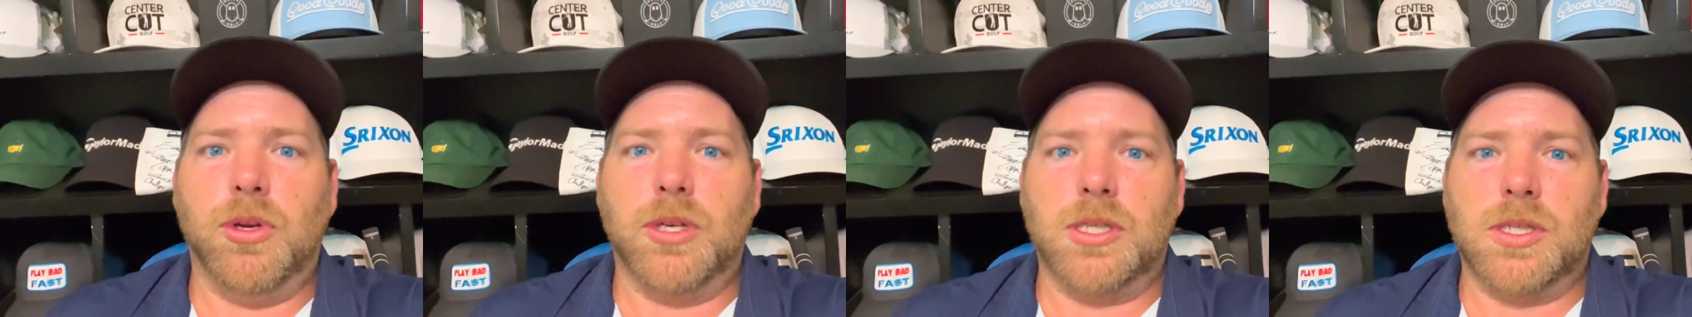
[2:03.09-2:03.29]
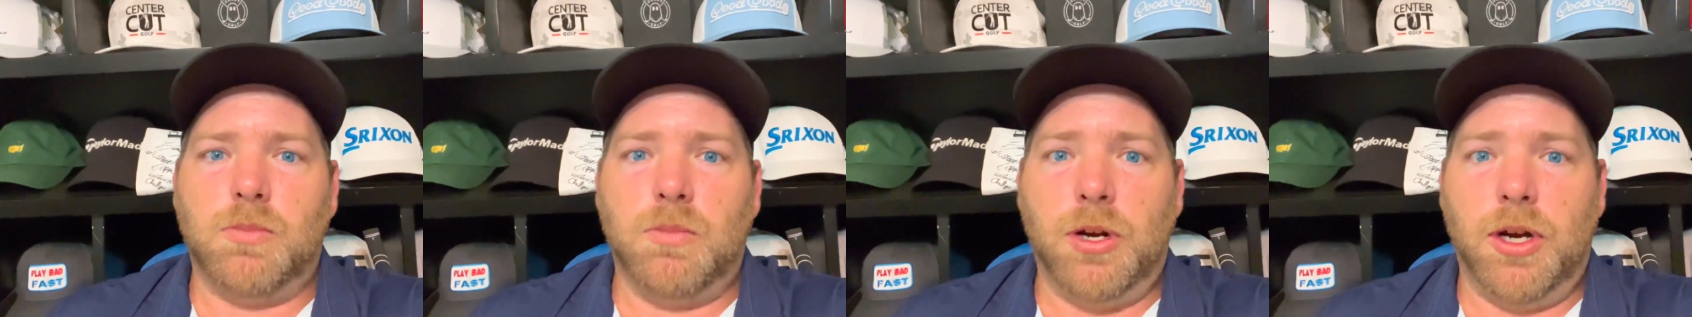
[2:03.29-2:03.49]

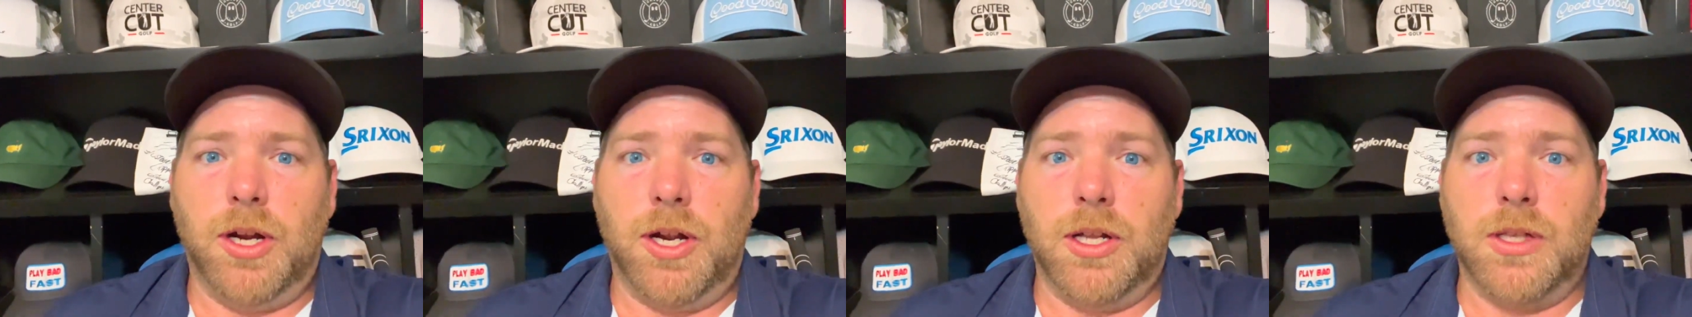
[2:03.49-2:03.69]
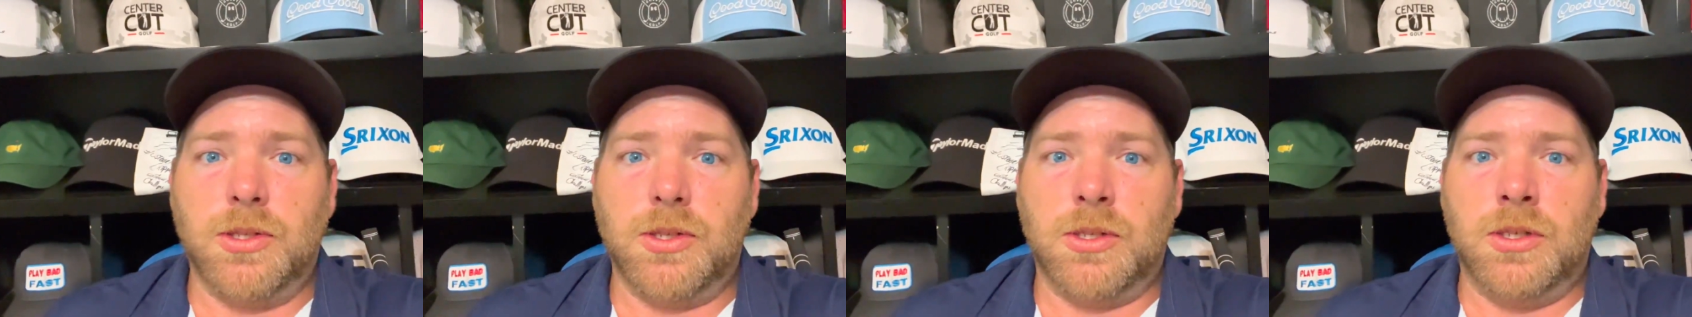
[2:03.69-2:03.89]

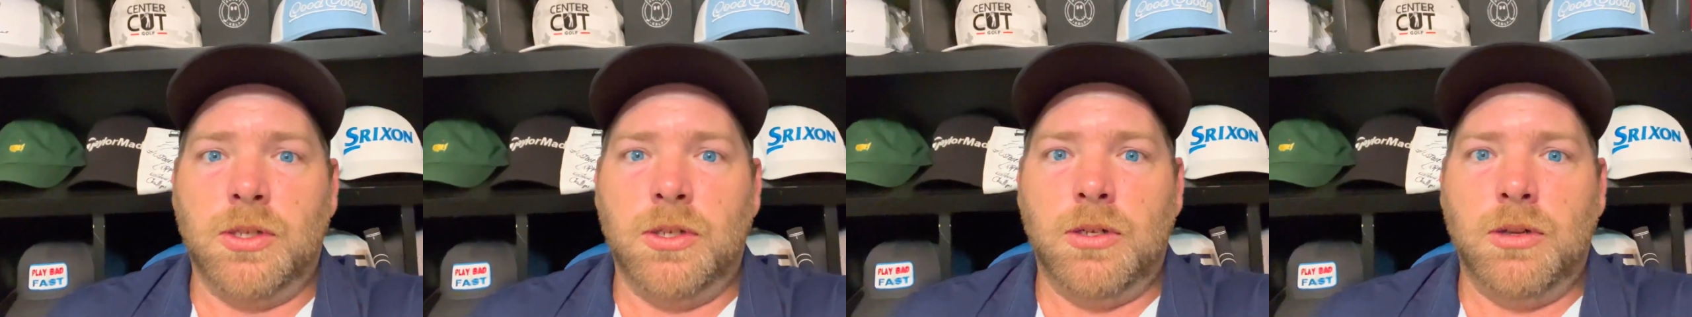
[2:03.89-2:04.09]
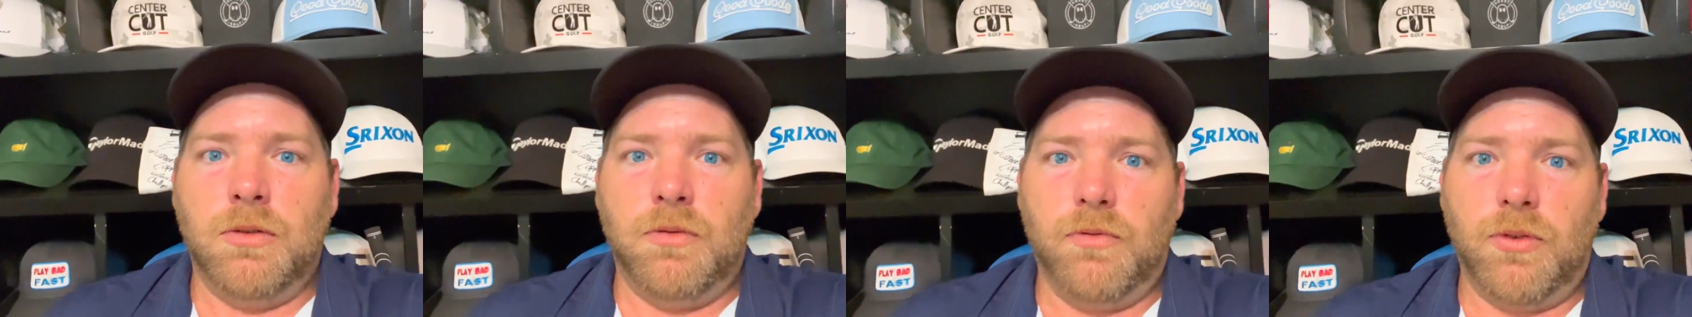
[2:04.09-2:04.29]
experience
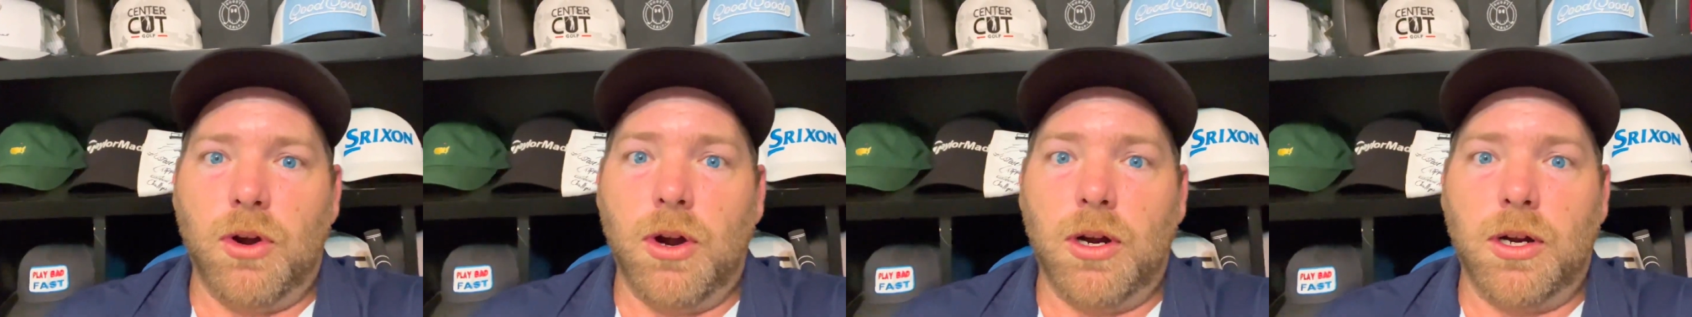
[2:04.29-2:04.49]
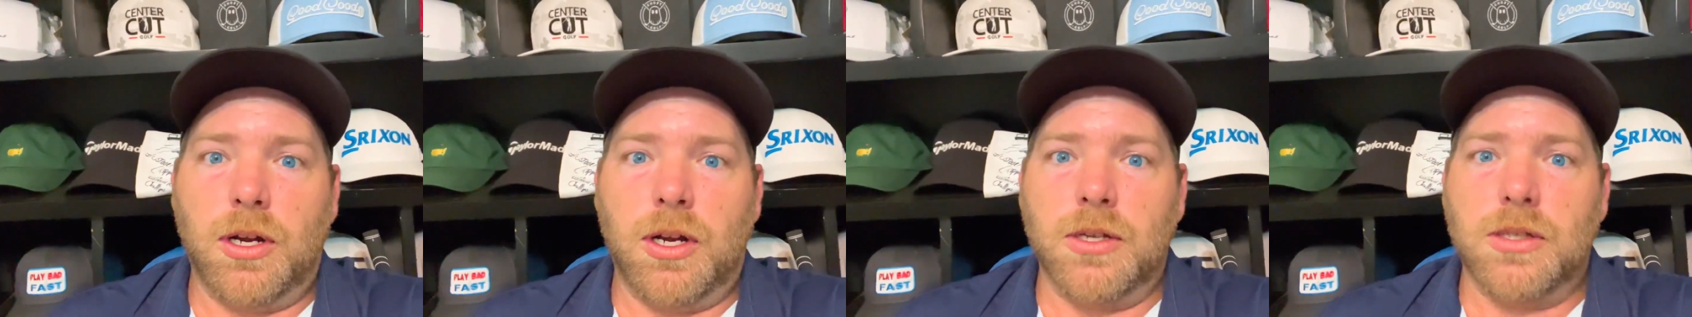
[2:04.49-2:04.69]
for
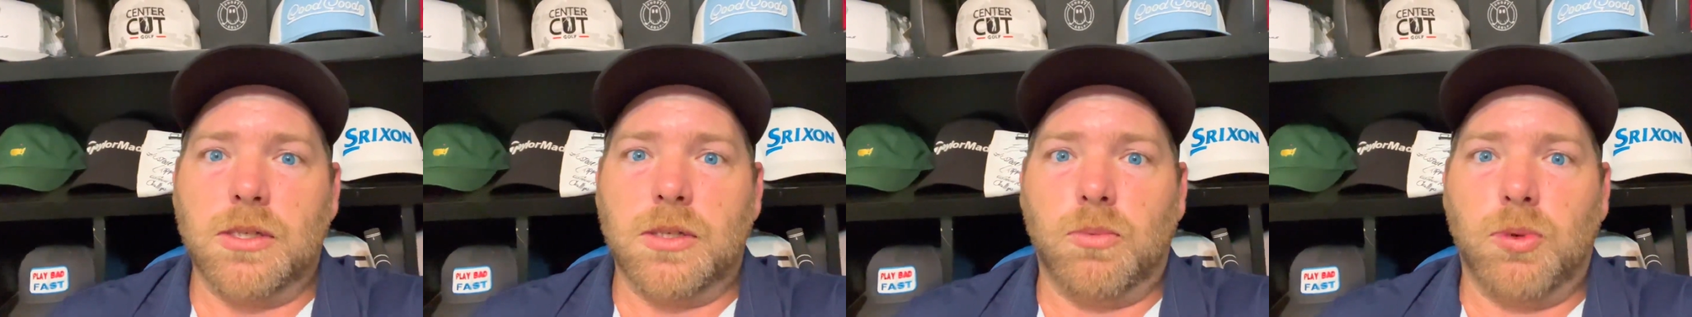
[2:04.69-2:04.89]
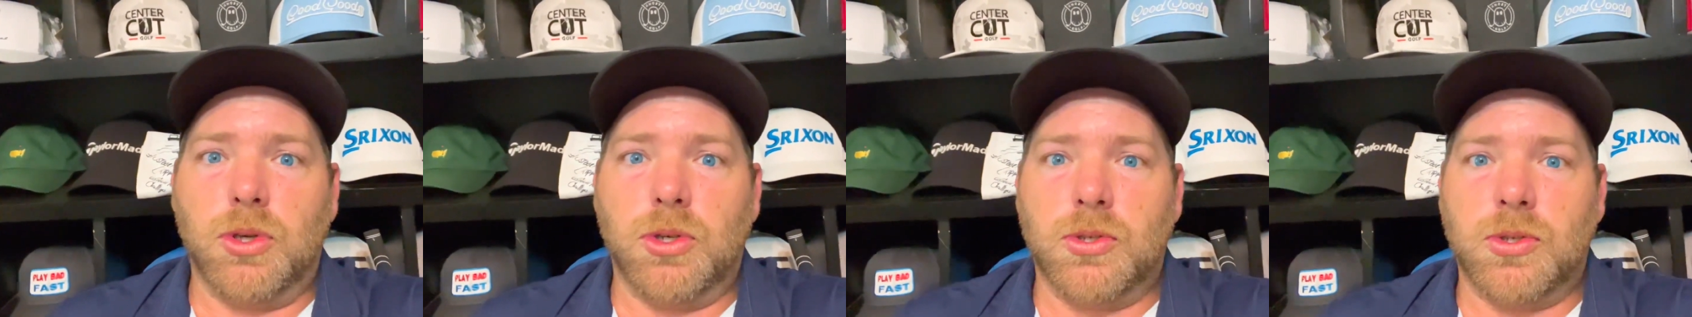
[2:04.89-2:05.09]
our
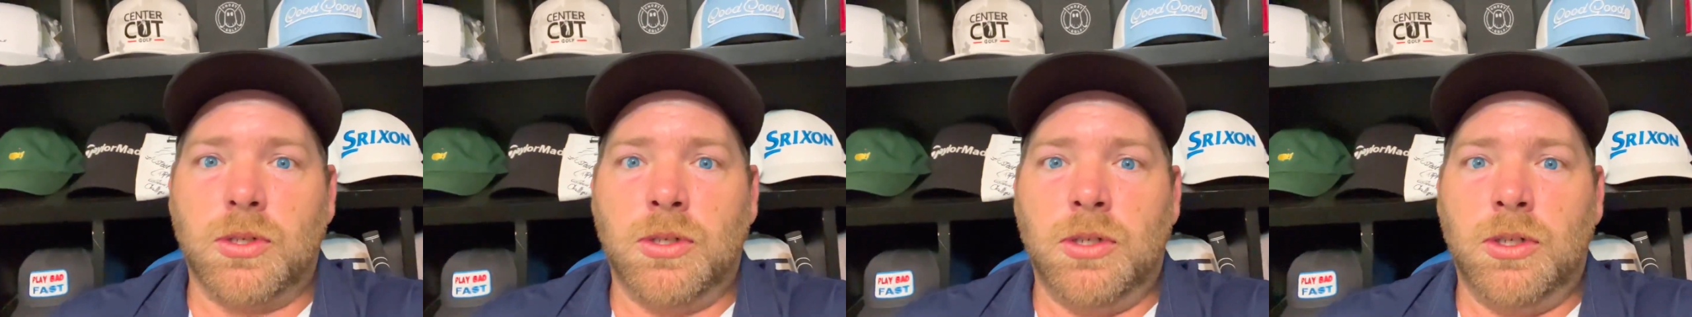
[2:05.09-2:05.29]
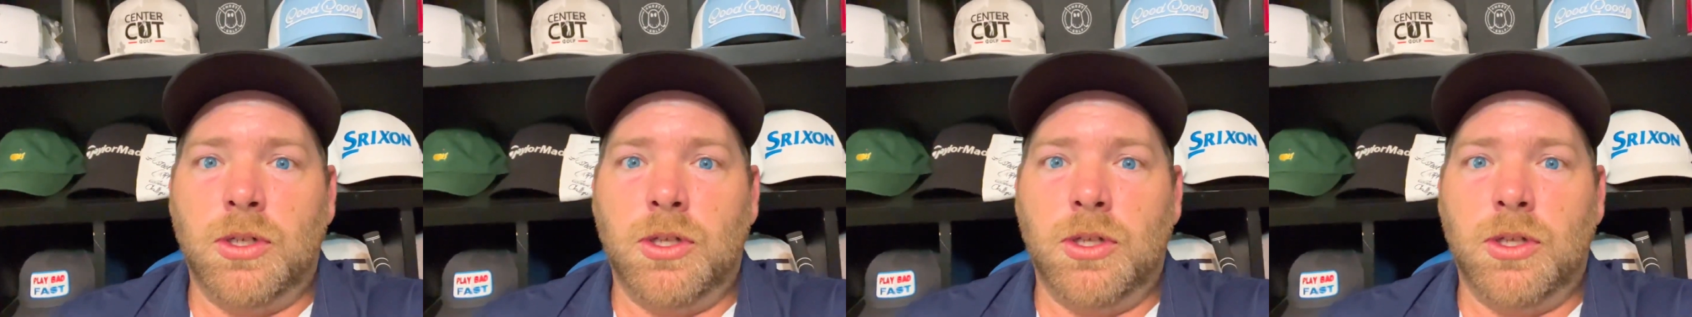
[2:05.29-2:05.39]
customers.